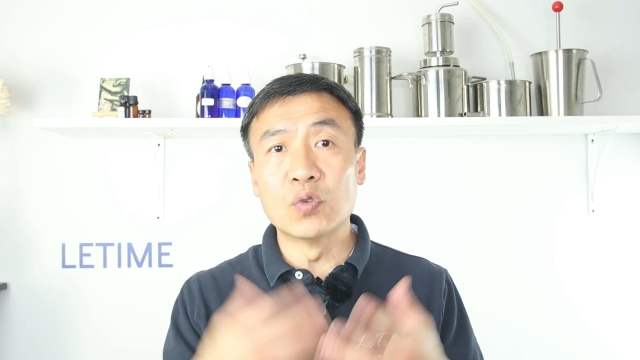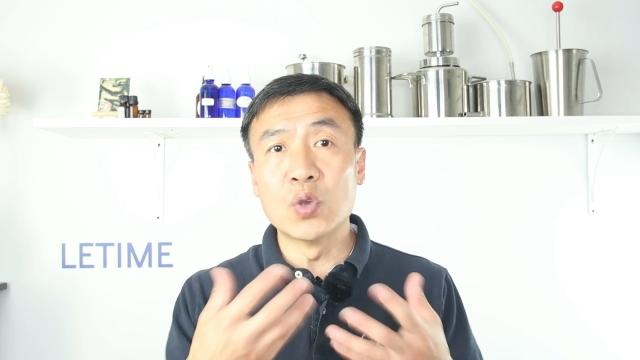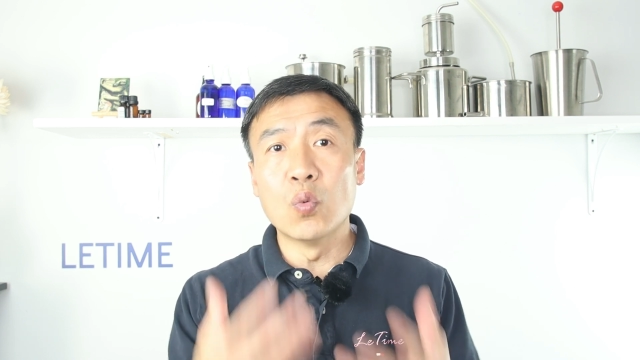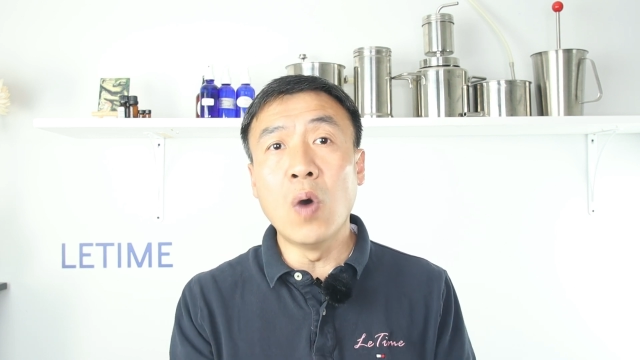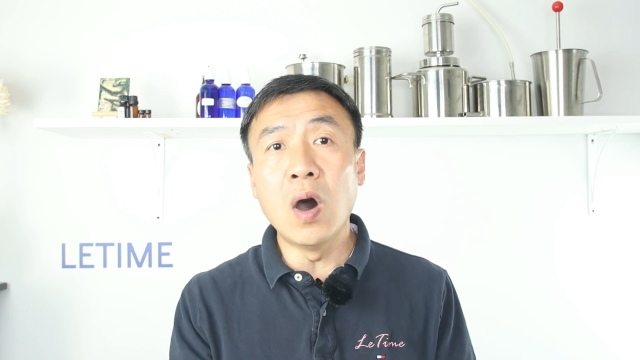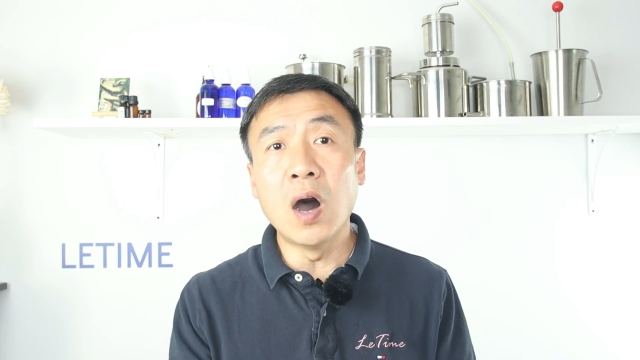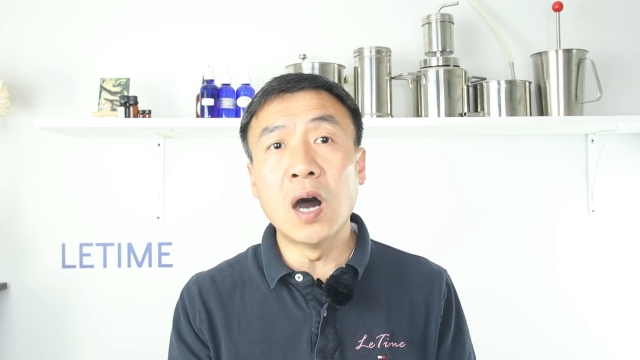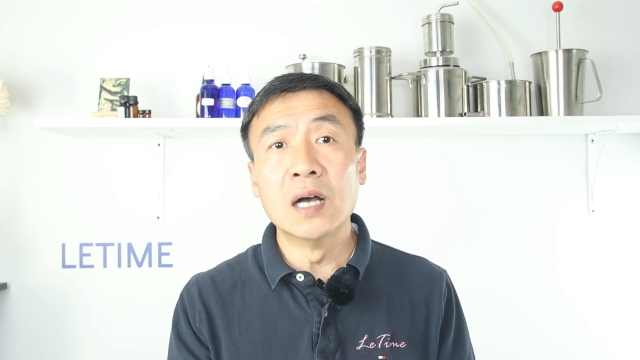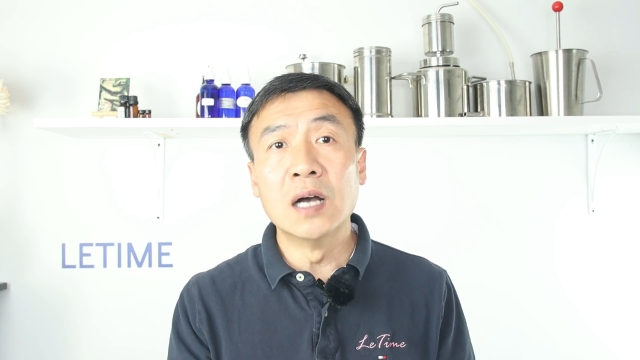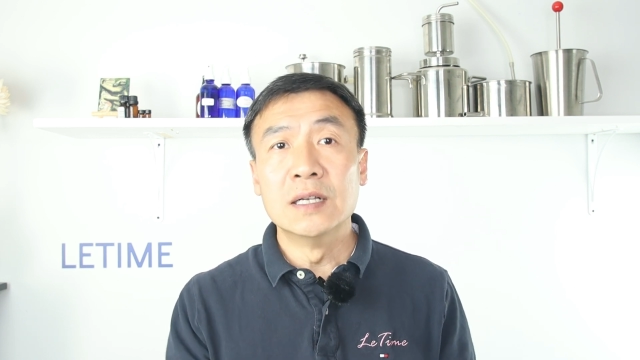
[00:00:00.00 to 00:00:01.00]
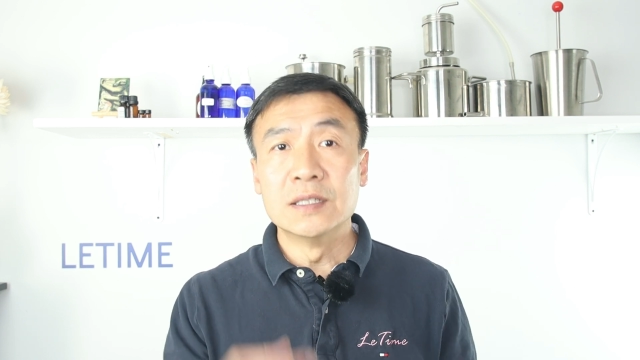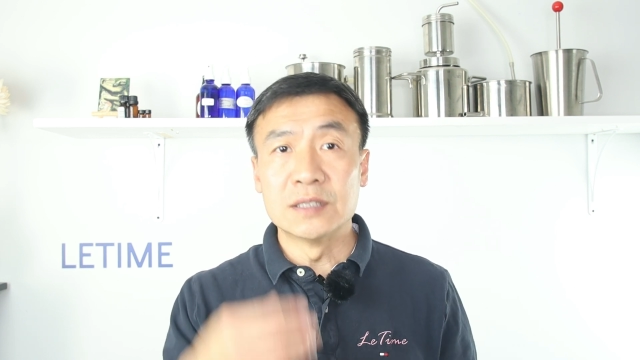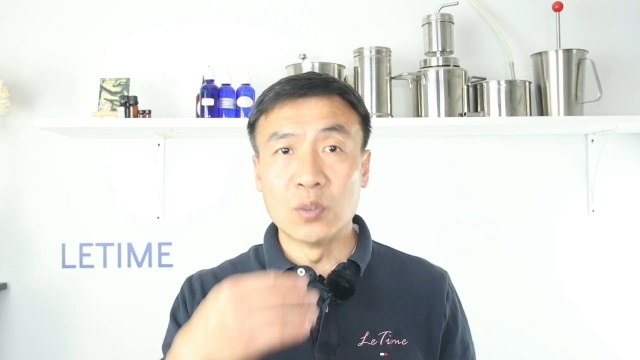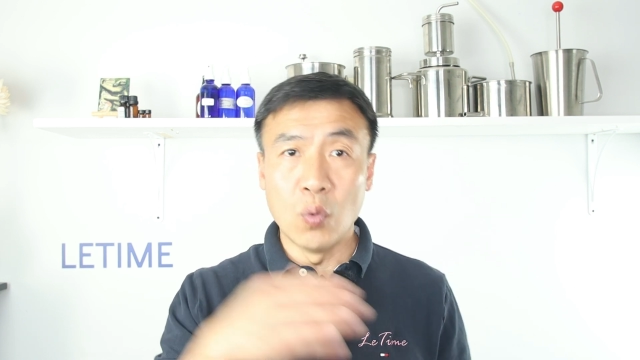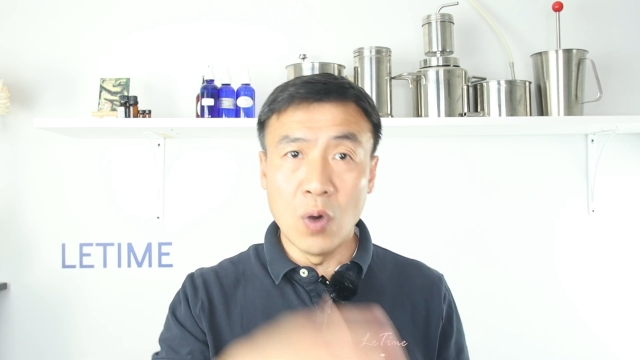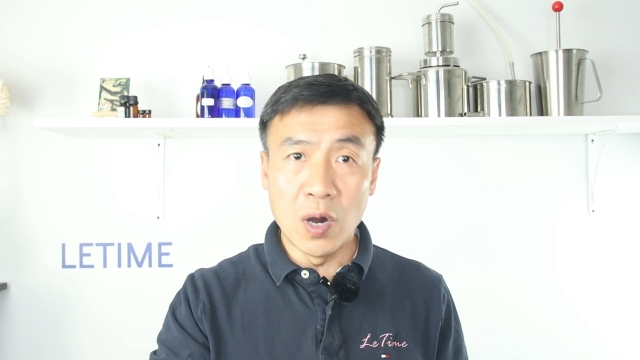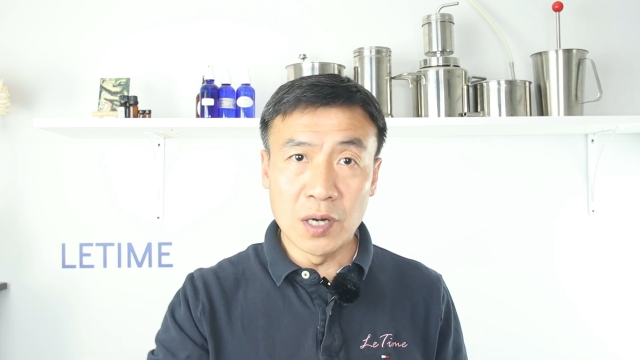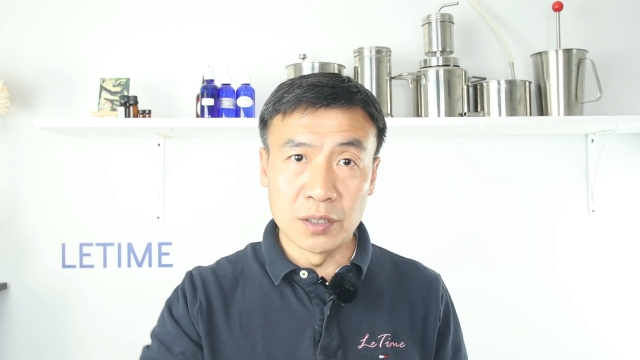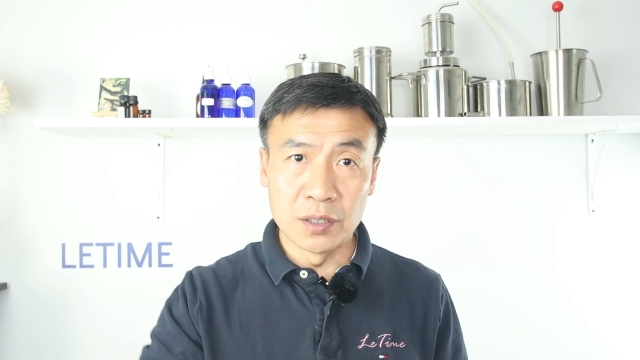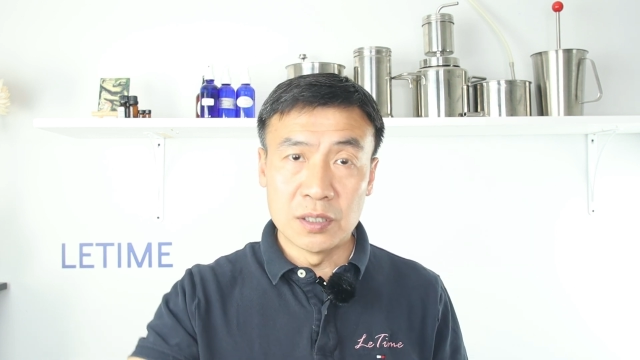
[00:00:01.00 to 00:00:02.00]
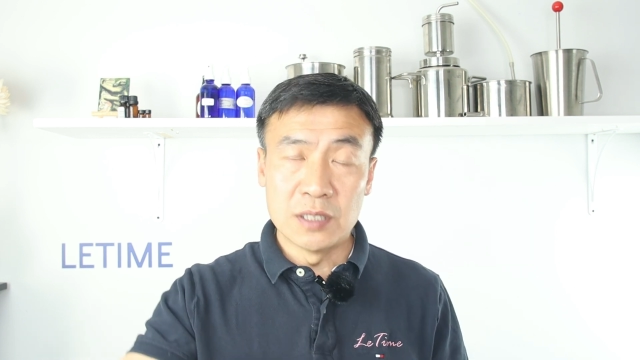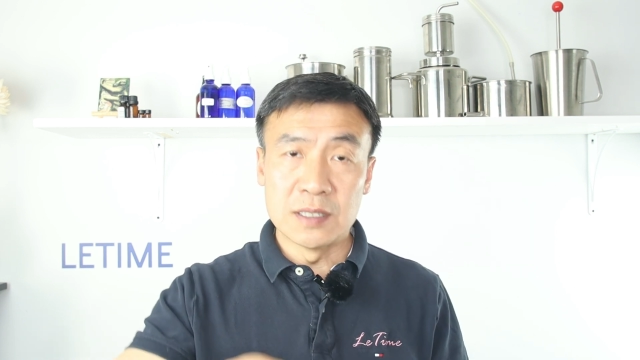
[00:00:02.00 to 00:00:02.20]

we want the water,